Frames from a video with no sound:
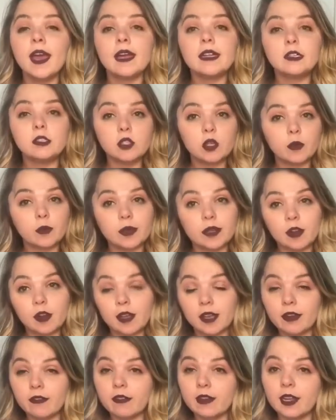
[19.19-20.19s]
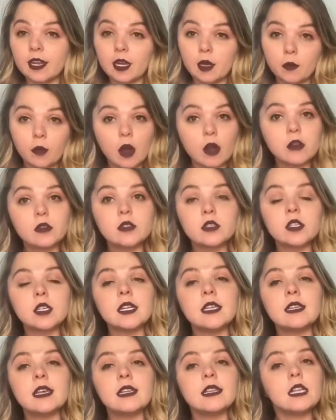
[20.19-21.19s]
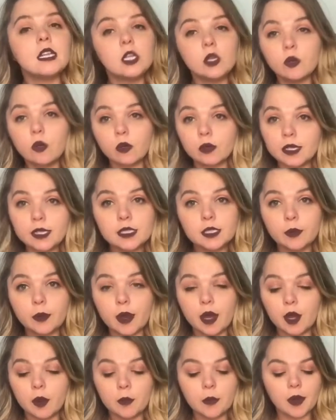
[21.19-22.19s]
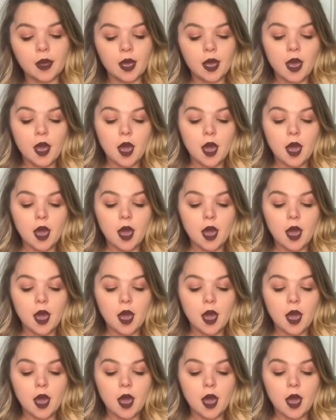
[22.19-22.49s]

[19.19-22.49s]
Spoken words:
and you don't plan on giving any bottles or anything, then you won't need to pump.